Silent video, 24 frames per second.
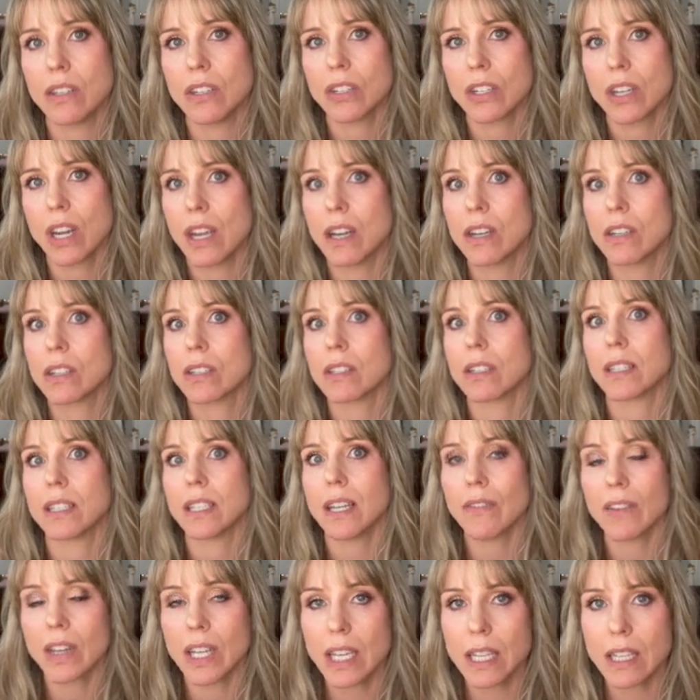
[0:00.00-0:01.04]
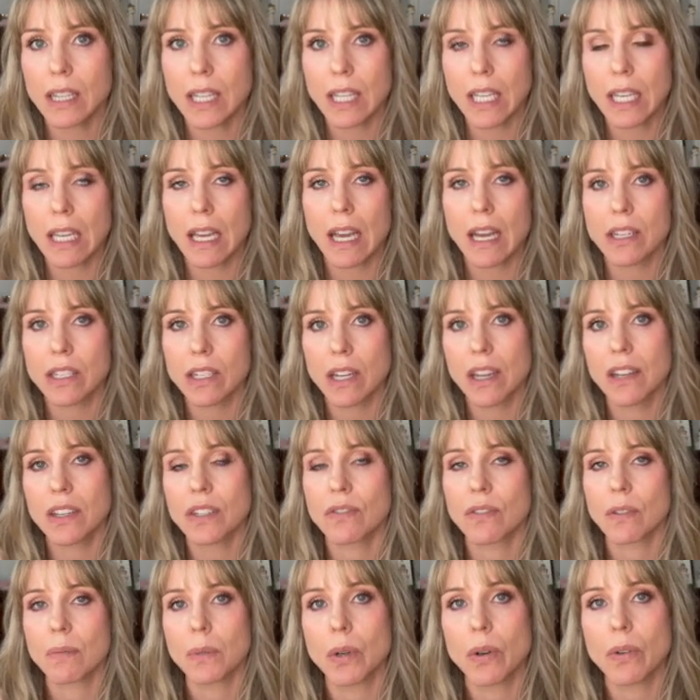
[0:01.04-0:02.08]
changed significantly. I changed
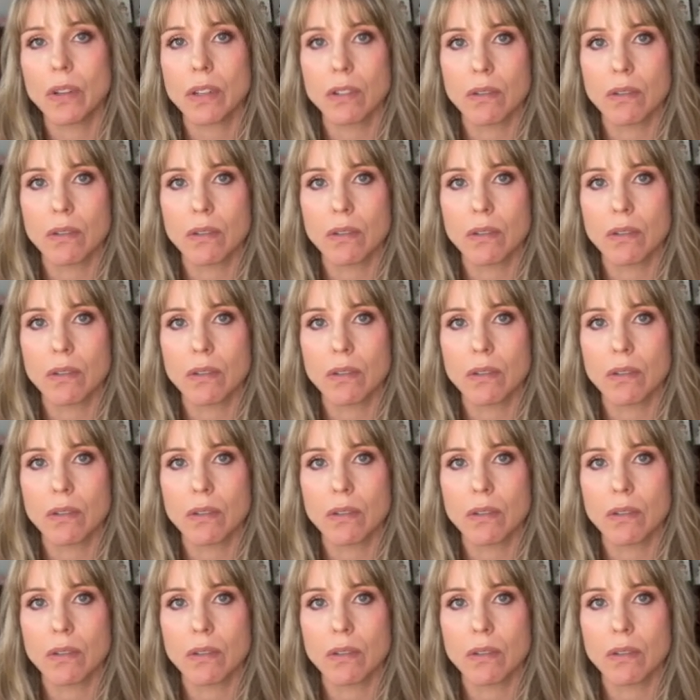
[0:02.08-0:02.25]
from going